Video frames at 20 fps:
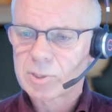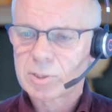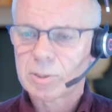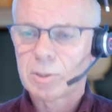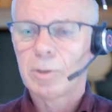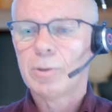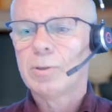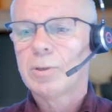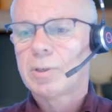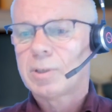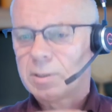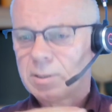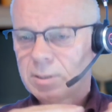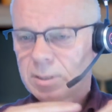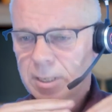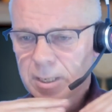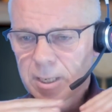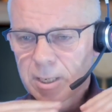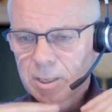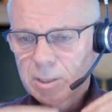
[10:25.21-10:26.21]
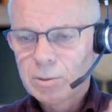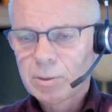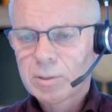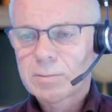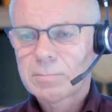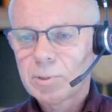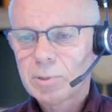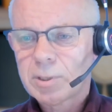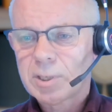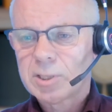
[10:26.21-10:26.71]
So you can
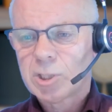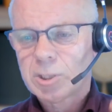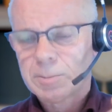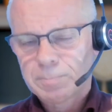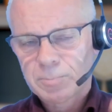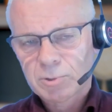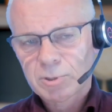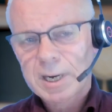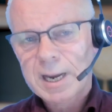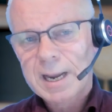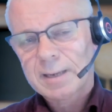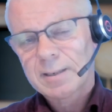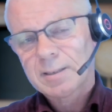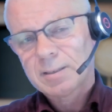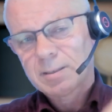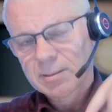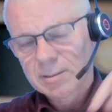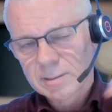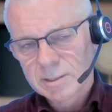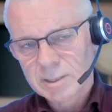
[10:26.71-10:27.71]
subtract